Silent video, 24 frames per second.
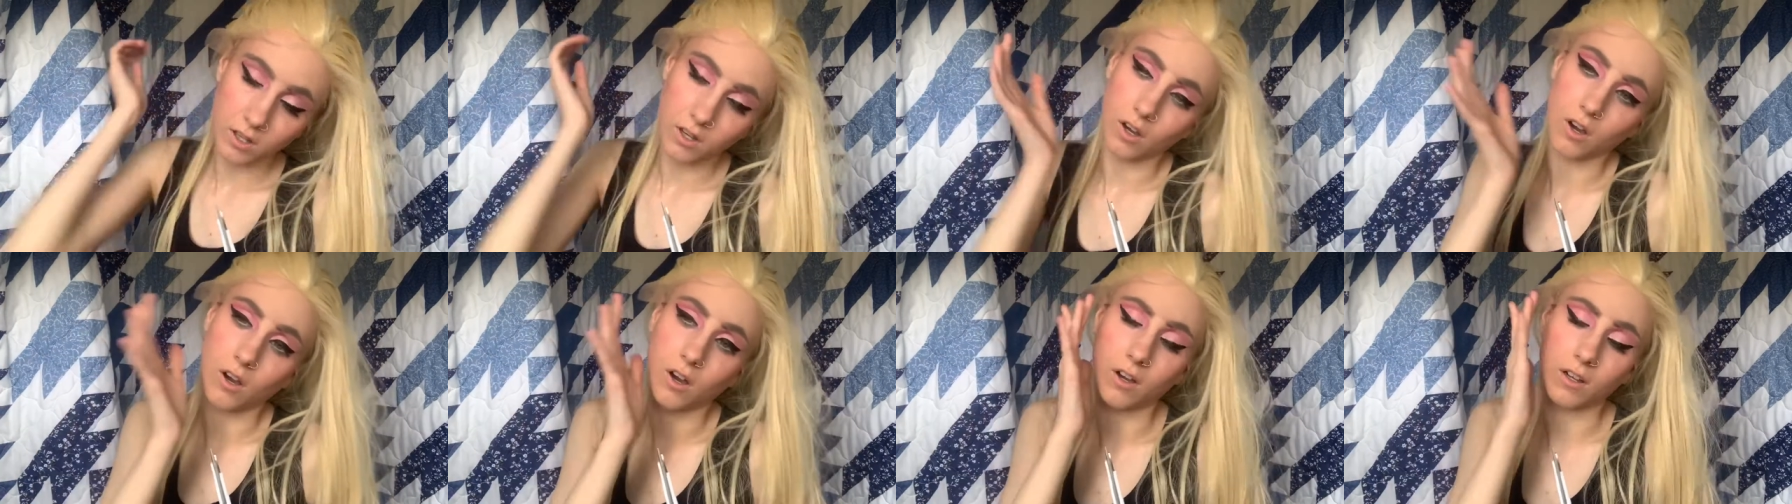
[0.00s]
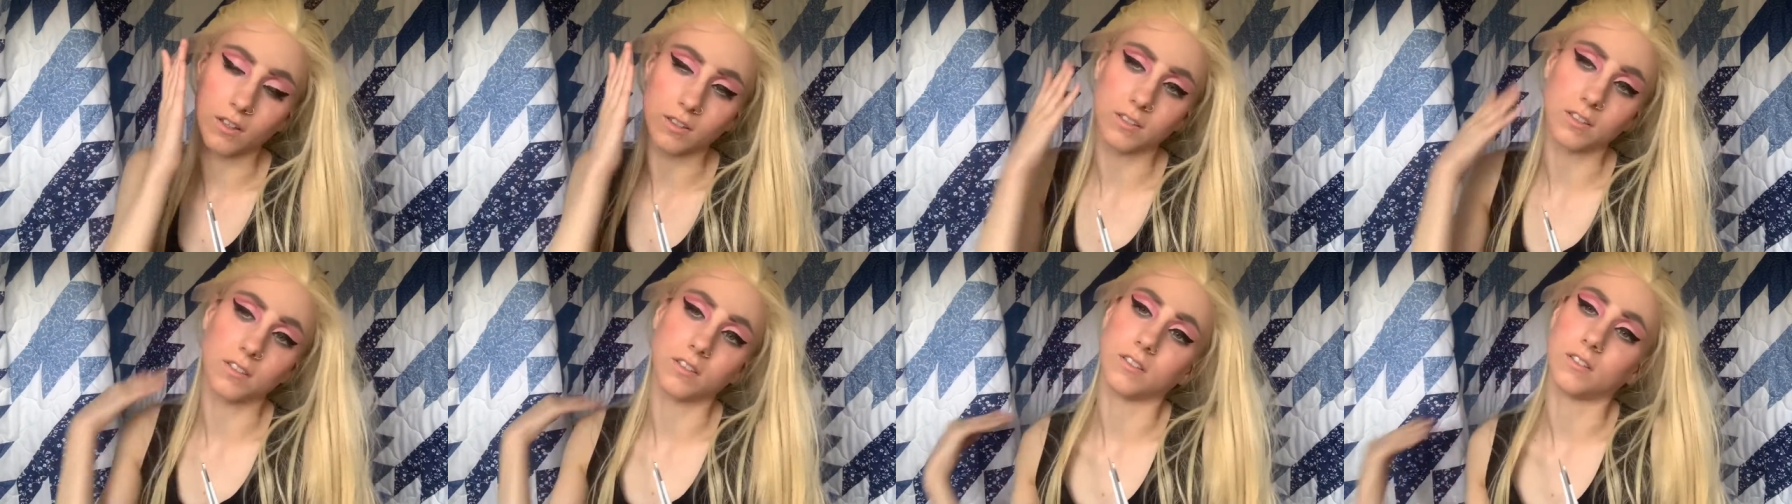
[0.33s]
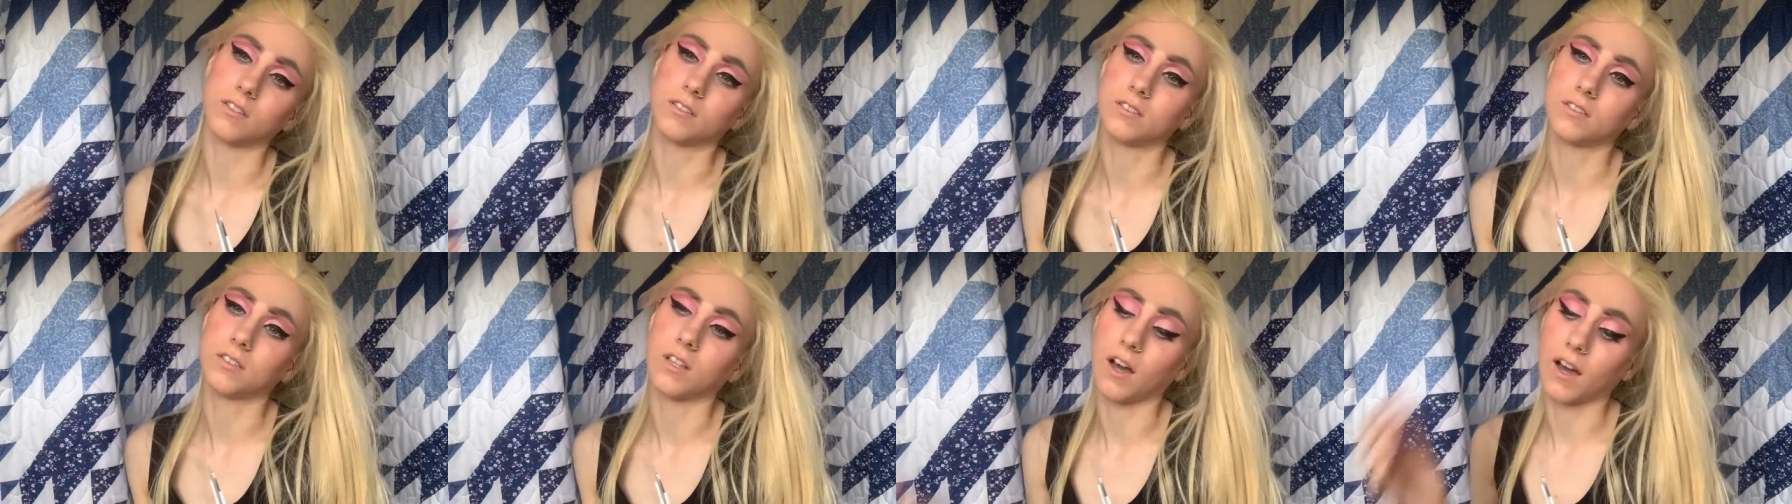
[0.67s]
onto the
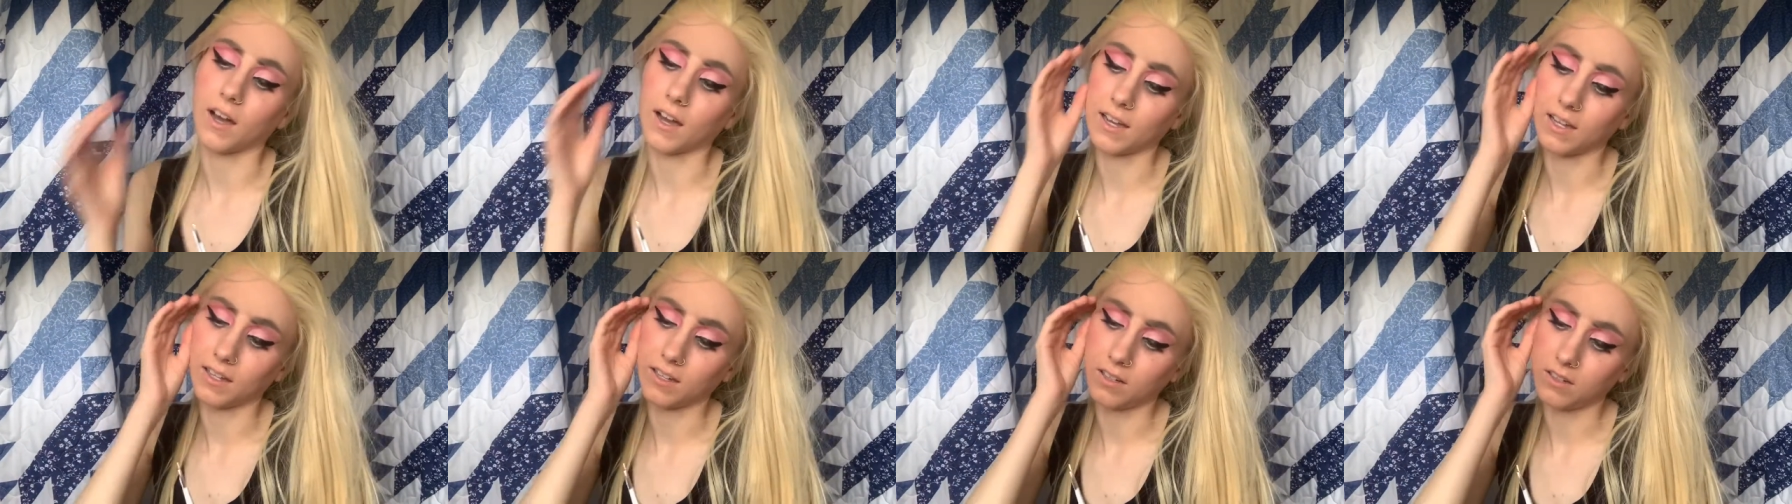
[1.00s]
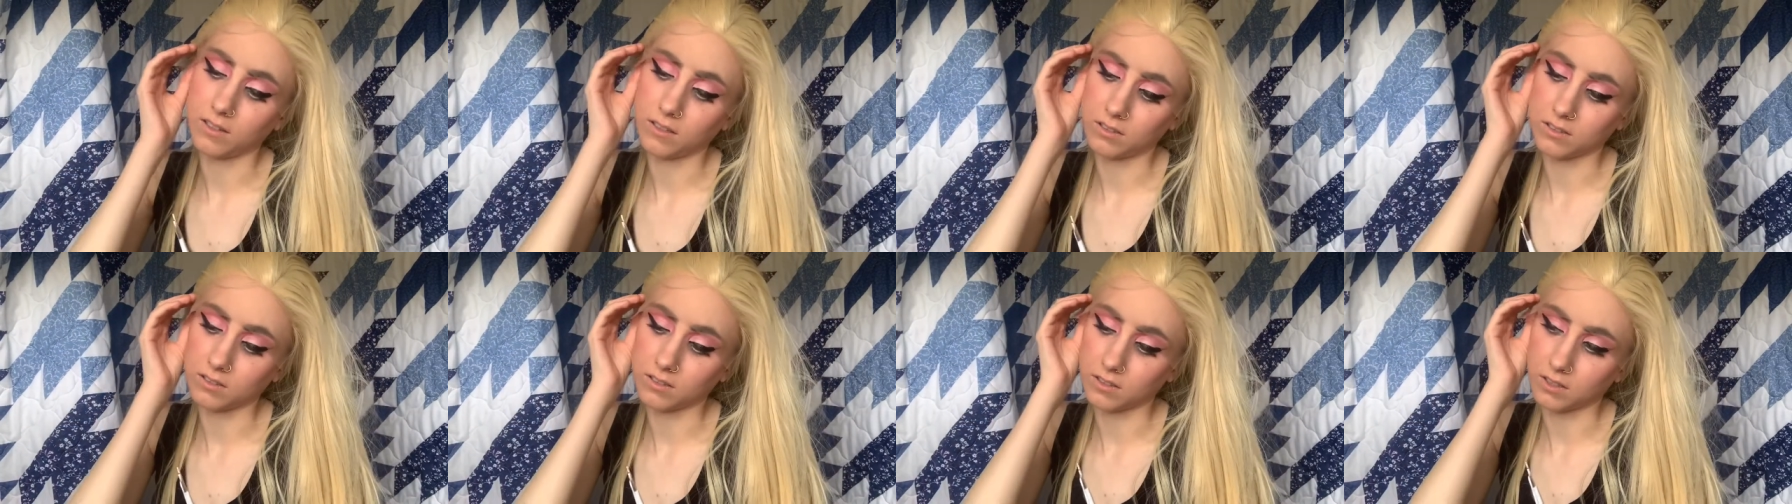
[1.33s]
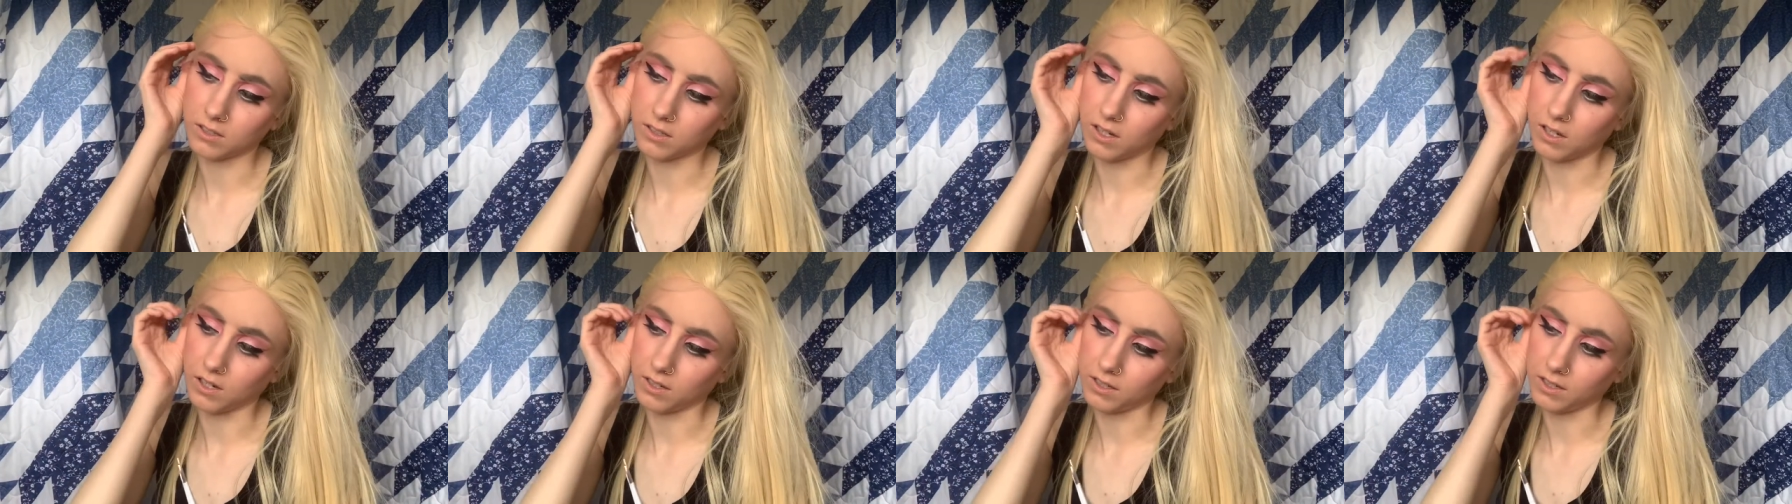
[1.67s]
side to
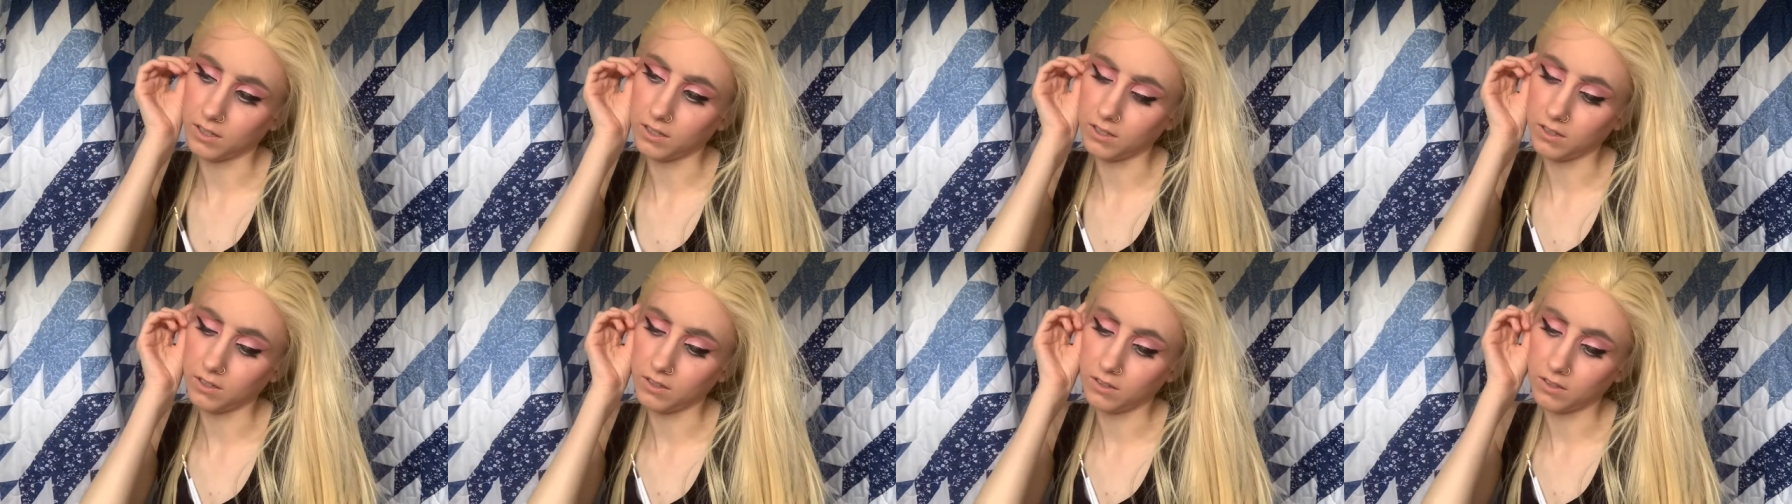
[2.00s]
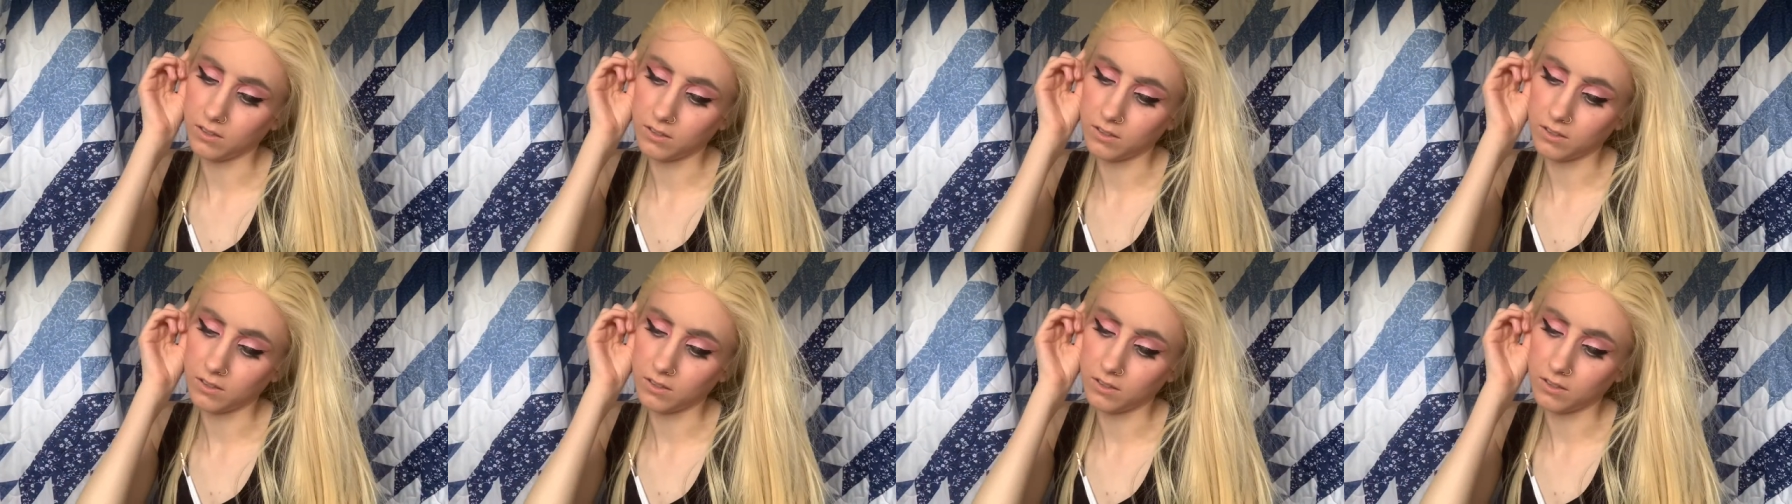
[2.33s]
cut it.